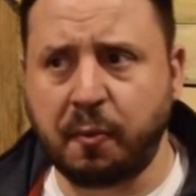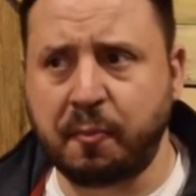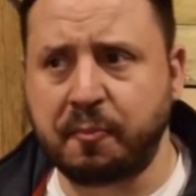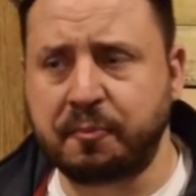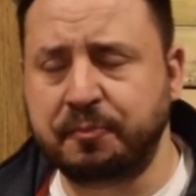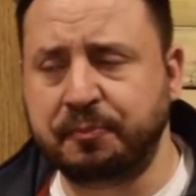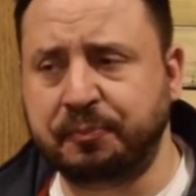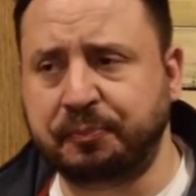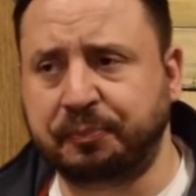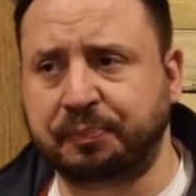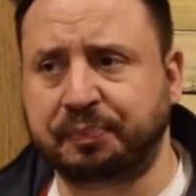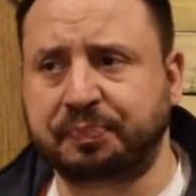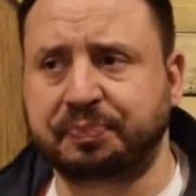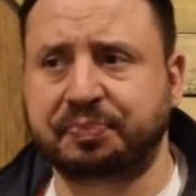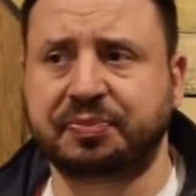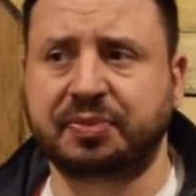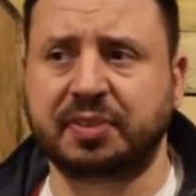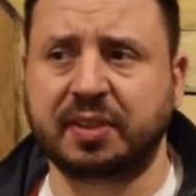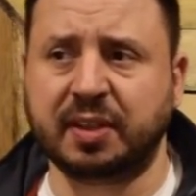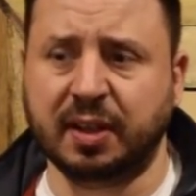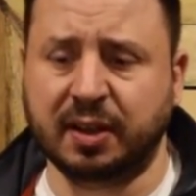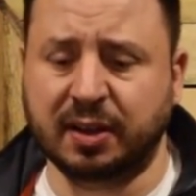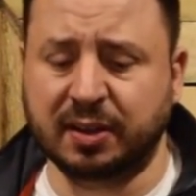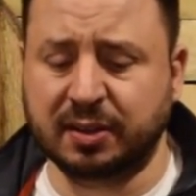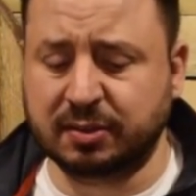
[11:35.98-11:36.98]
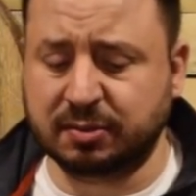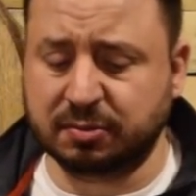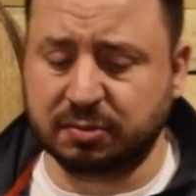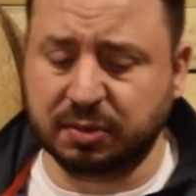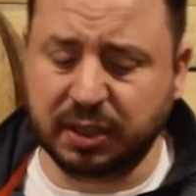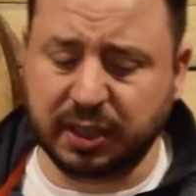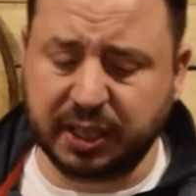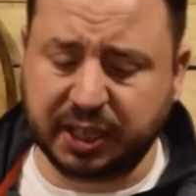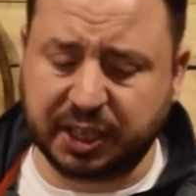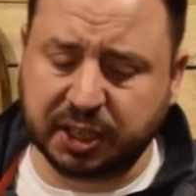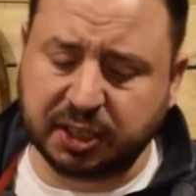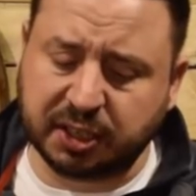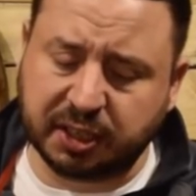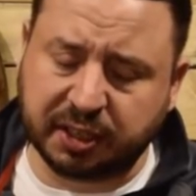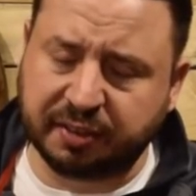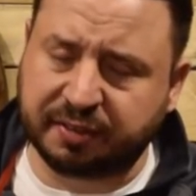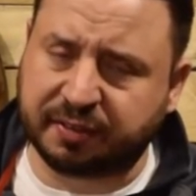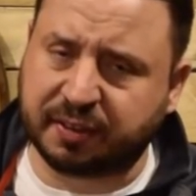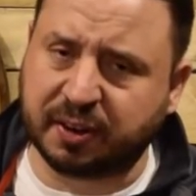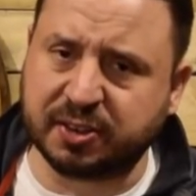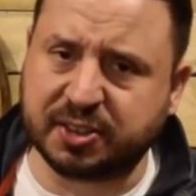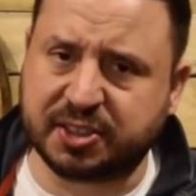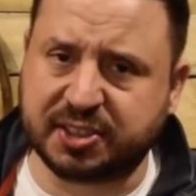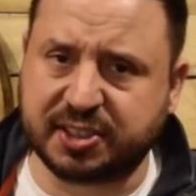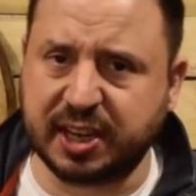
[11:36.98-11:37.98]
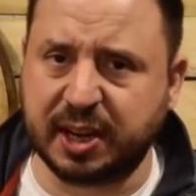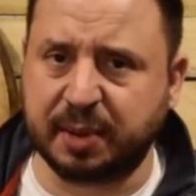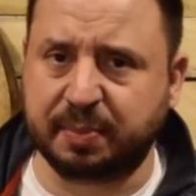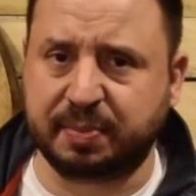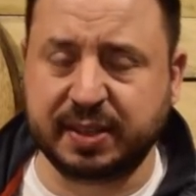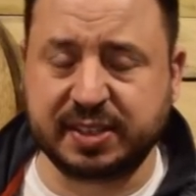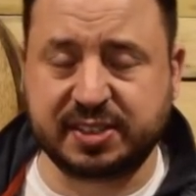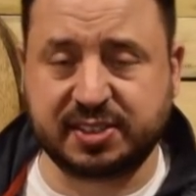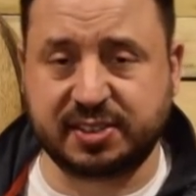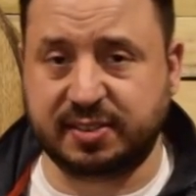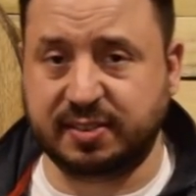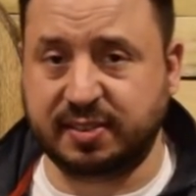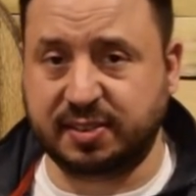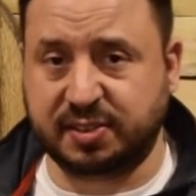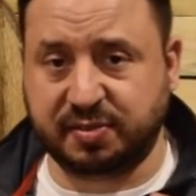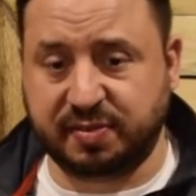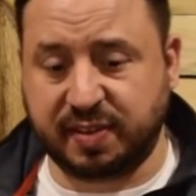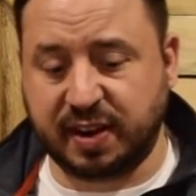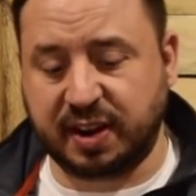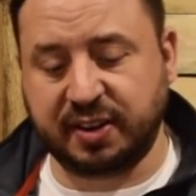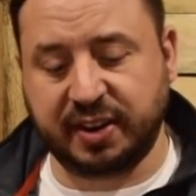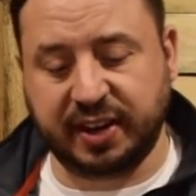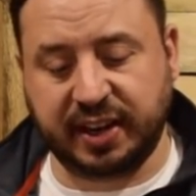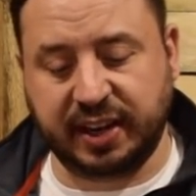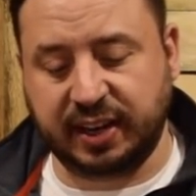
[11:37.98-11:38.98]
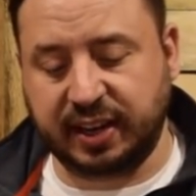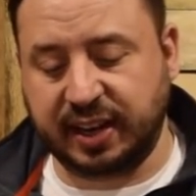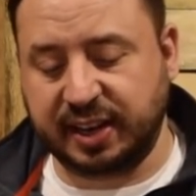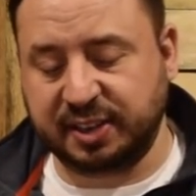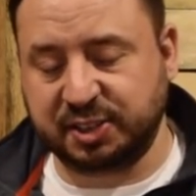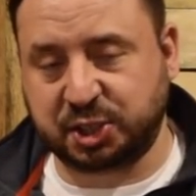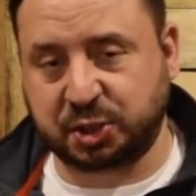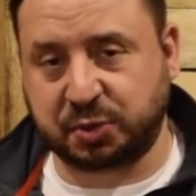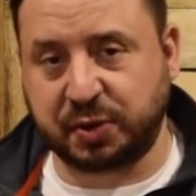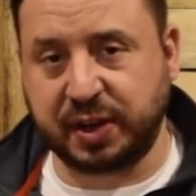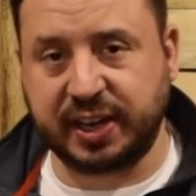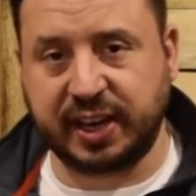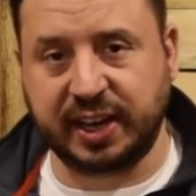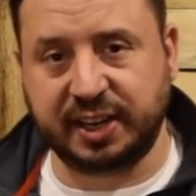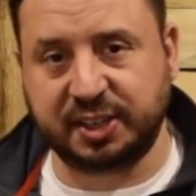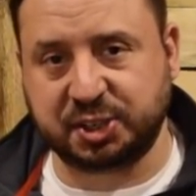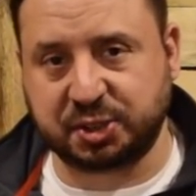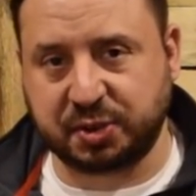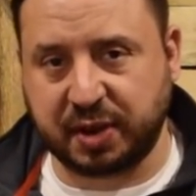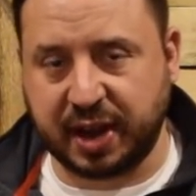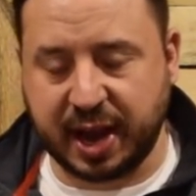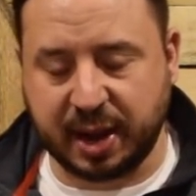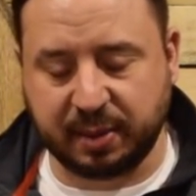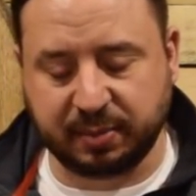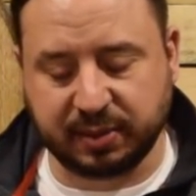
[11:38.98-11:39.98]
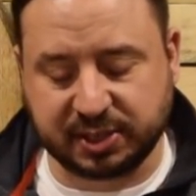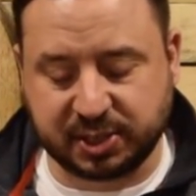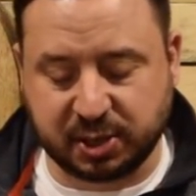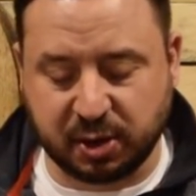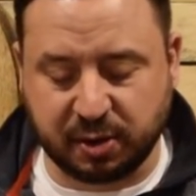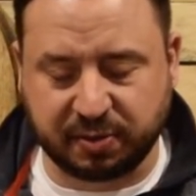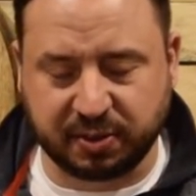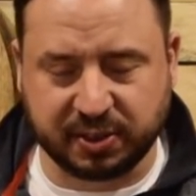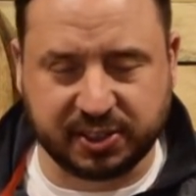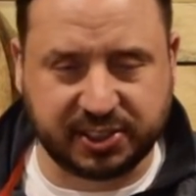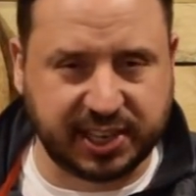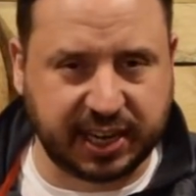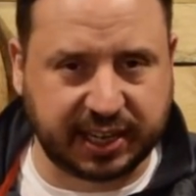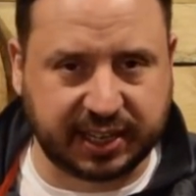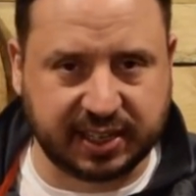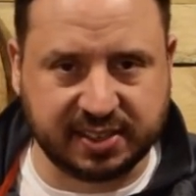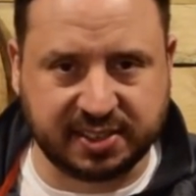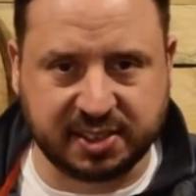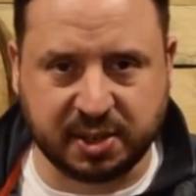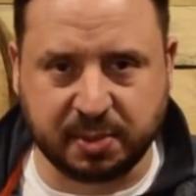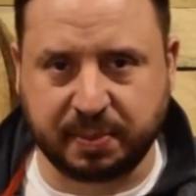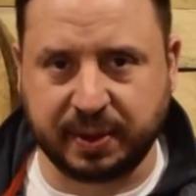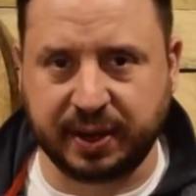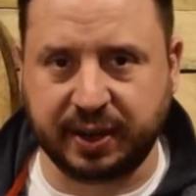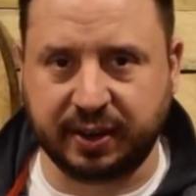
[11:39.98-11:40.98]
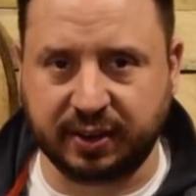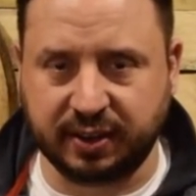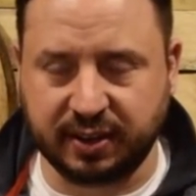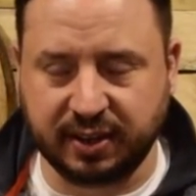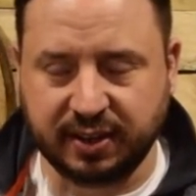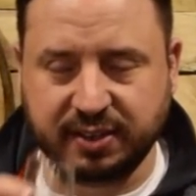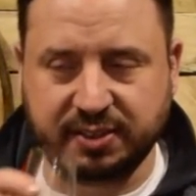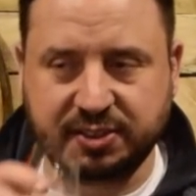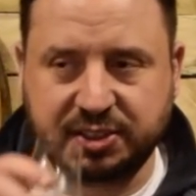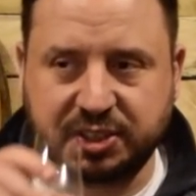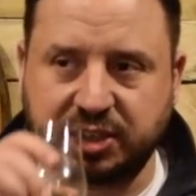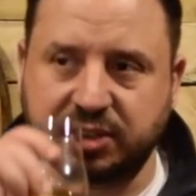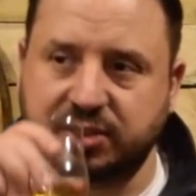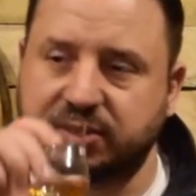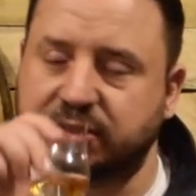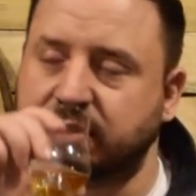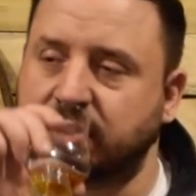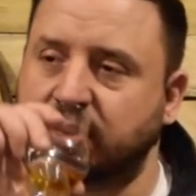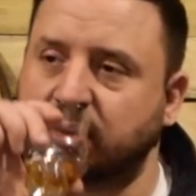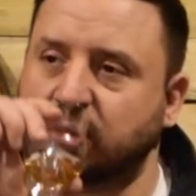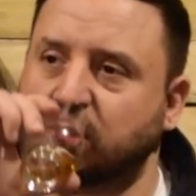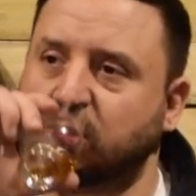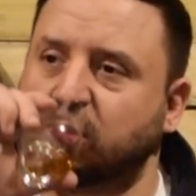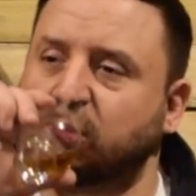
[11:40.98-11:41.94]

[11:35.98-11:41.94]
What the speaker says: Really good on the first sip. That's very intriguing dram. Let's go for a second sip here. Cheers.